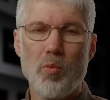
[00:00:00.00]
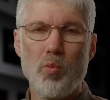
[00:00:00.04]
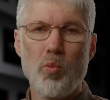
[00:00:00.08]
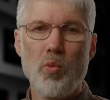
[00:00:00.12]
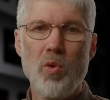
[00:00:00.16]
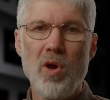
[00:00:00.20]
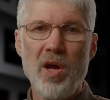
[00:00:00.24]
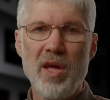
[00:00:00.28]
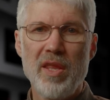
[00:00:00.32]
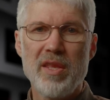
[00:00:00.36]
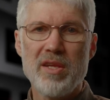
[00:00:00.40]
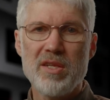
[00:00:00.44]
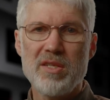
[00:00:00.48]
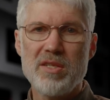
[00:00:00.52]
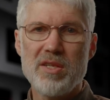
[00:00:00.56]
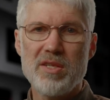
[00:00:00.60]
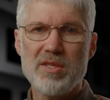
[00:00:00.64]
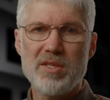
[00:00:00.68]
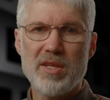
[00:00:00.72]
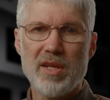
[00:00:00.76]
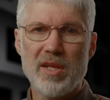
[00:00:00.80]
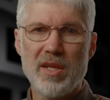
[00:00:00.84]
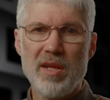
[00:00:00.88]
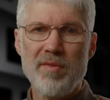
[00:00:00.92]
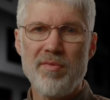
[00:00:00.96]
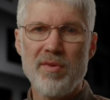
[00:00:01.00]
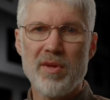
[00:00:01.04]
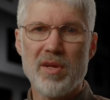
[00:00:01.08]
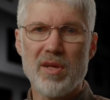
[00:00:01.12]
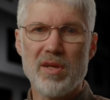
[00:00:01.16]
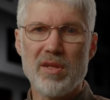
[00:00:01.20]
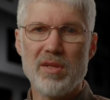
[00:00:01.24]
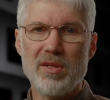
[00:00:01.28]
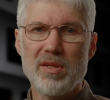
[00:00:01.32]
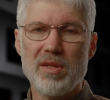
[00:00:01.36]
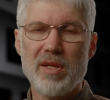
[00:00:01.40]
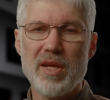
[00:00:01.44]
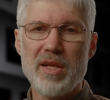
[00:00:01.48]
Why this is
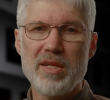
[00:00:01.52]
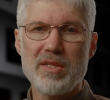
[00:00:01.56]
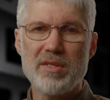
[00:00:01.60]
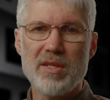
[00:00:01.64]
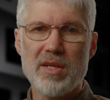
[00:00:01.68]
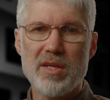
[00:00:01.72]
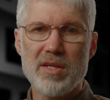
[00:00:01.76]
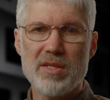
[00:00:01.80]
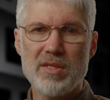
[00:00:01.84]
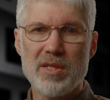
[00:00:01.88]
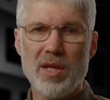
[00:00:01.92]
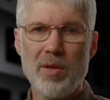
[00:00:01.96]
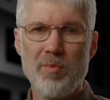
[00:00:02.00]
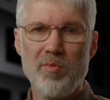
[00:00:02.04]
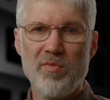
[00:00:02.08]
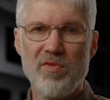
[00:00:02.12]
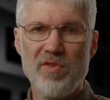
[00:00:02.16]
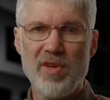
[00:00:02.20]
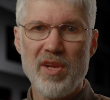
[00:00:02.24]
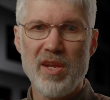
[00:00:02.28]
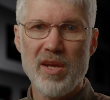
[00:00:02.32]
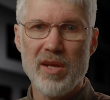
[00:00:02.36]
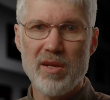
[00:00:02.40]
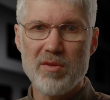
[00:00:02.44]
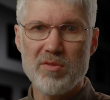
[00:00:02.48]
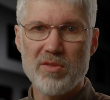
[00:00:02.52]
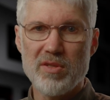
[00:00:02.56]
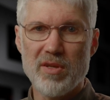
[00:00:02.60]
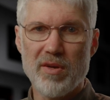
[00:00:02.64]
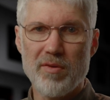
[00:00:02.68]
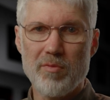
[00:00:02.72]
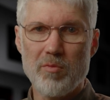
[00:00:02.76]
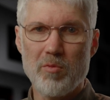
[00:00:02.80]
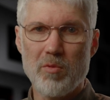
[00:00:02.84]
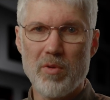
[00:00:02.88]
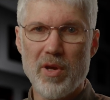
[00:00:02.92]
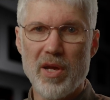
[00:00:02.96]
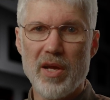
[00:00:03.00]
significant is that some video
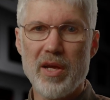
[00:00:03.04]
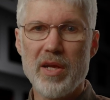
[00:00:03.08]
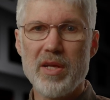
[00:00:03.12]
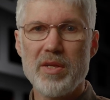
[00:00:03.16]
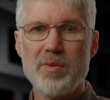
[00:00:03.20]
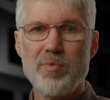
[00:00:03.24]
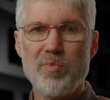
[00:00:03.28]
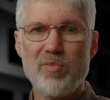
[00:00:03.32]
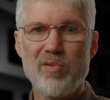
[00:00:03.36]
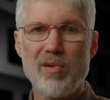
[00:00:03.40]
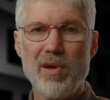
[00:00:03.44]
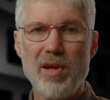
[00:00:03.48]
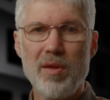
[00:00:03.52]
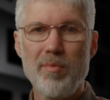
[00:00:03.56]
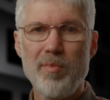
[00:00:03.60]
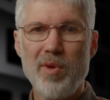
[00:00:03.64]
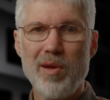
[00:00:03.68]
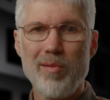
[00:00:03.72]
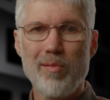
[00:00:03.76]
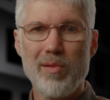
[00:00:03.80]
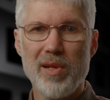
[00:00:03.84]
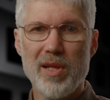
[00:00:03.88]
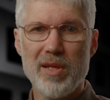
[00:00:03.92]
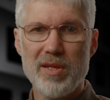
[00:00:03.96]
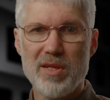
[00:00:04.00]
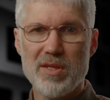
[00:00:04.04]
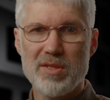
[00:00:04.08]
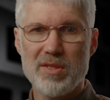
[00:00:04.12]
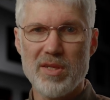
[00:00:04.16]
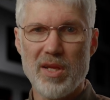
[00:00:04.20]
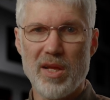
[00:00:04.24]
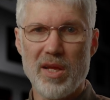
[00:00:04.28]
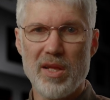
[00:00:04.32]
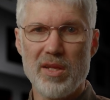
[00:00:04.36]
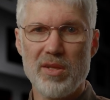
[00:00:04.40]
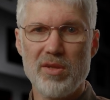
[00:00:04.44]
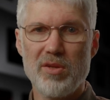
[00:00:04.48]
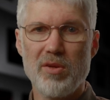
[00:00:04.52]
software is primarily
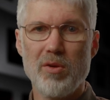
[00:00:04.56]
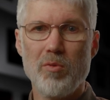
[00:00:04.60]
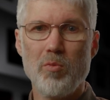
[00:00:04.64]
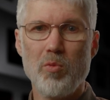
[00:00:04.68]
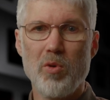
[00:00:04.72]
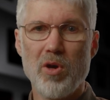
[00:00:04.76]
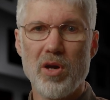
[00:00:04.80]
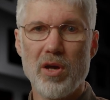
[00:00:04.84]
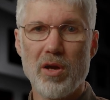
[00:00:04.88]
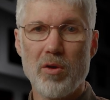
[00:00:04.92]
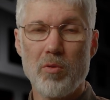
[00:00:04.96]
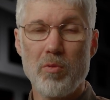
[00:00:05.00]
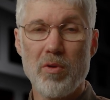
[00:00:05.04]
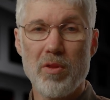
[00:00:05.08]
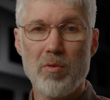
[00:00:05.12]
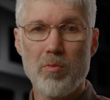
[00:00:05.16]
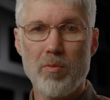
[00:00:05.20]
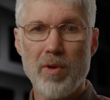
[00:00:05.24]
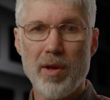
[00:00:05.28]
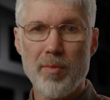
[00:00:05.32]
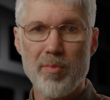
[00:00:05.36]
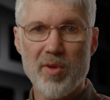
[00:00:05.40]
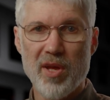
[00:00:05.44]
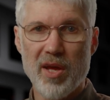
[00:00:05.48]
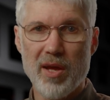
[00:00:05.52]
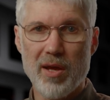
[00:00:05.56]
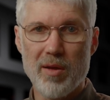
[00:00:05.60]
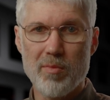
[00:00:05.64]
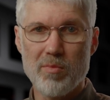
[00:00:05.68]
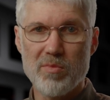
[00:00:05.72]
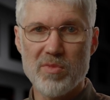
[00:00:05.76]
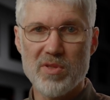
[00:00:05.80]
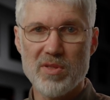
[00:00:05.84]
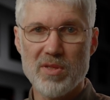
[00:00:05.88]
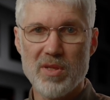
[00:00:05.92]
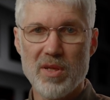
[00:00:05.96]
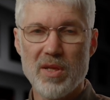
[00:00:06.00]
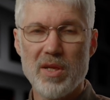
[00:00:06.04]
designed to work with
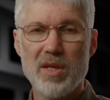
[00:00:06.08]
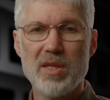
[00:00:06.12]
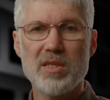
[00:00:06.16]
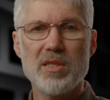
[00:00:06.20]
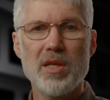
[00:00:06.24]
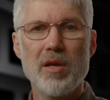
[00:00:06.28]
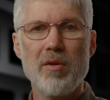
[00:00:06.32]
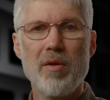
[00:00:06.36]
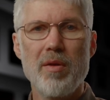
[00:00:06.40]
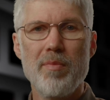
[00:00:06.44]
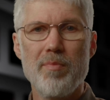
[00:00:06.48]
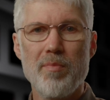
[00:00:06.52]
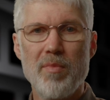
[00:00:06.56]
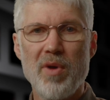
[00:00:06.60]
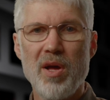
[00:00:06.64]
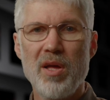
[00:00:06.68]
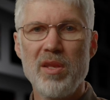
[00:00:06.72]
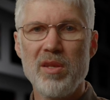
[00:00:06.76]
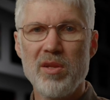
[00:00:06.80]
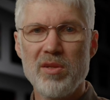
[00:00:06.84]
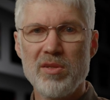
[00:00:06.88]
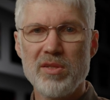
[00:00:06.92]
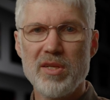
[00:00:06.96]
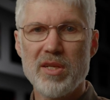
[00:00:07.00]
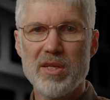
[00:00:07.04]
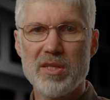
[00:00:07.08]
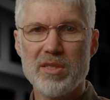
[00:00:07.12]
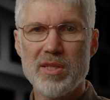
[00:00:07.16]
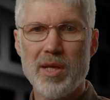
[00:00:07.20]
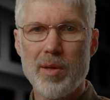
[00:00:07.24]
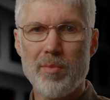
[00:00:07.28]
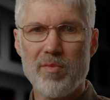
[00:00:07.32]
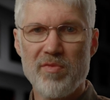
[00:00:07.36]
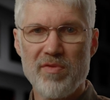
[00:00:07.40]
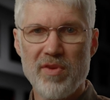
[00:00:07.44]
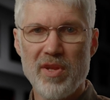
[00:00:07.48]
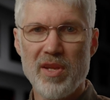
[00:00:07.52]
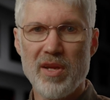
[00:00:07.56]
webcams, so it might not
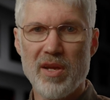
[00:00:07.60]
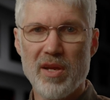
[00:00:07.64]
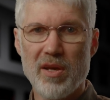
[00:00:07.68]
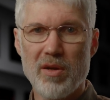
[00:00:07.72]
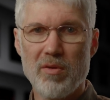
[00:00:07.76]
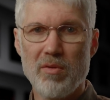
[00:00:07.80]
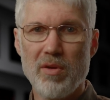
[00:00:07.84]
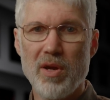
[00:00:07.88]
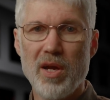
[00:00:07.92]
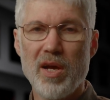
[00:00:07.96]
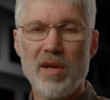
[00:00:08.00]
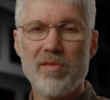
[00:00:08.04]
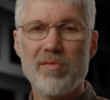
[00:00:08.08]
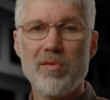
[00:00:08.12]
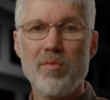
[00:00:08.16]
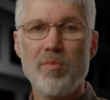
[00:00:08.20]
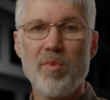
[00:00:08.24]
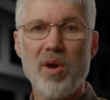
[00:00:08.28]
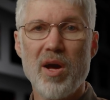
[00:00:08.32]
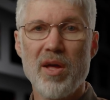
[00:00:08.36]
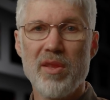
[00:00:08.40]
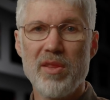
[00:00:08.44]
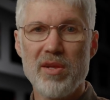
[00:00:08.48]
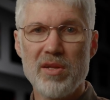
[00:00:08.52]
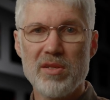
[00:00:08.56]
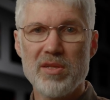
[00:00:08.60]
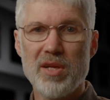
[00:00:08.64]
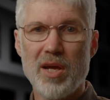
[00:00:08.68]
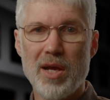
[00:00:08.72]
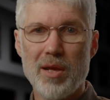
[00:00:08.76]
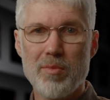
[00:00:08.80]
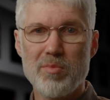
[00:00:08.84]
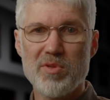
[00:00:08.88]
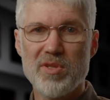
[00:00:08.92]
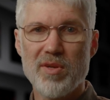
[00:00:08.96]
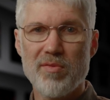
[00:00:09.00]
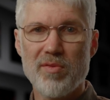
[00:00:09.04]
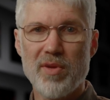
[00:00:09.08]
accept video from other
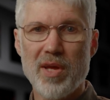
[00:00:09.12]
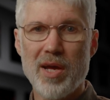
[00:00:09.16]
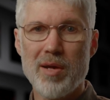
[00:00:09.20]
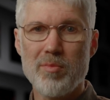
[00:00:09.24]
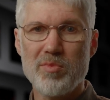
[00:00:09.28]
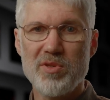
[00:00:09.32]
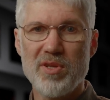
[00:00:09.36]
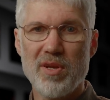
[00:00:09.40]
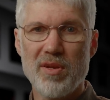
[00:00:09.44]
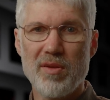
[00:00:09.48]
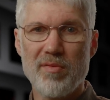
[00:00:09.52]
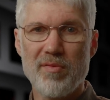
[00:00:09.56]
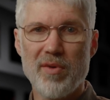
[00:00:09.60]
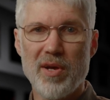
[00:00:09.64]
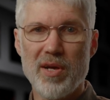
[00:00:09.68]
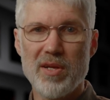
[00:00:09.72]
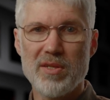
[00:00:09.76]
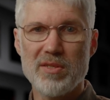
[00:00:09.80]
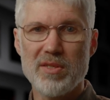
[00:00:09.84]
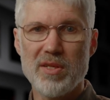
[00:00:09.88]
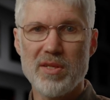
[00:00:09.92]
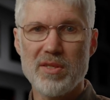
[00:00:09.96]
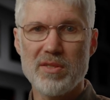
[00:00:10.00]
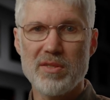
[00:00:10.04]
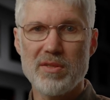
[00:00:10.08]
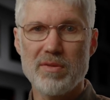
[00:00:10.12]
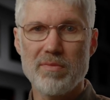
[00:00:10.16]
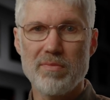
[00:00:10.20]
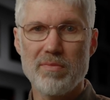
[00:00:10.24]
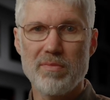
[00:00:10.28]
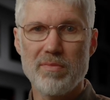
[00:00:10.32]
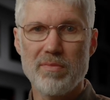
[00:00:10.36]
types of capture devices.